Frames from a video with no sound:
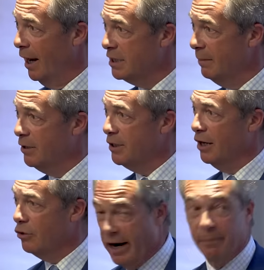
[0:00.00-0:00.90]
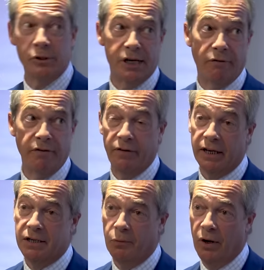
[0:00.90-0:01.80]
is the most incredible self
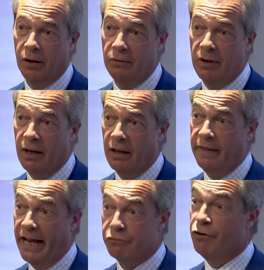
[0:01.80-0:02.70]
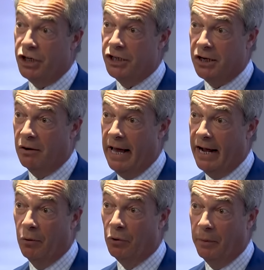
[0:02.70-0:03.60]
inflicted wound. That's Rishi
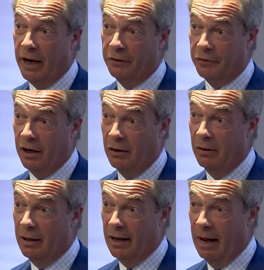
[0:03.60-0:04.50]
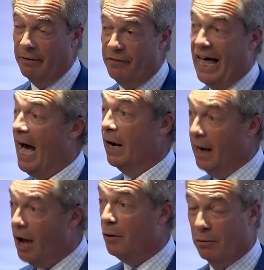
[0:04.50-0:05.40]
Sunak all the way through. I mean, for that
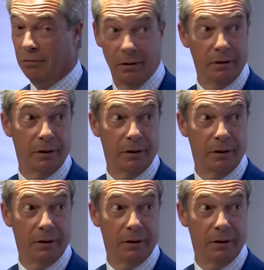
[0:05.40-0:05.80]
alone,